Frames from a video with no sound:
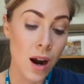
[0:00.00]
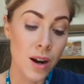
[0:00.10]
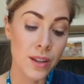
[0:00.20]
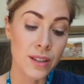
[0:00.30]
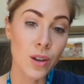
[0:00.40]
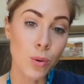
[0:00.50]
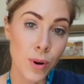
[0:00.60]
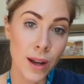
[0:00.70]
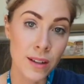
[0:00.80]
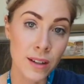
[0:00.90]
Are they so
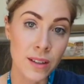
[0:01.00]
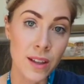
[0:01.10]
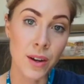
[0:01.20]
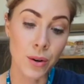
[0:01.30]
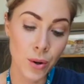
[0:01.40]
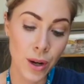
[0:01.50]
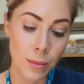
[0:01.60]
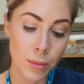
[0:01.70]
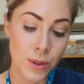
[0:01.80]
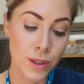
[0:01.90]
breathless that they're
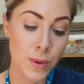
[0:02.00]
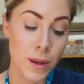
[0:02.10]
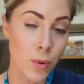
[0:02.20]
unable to speak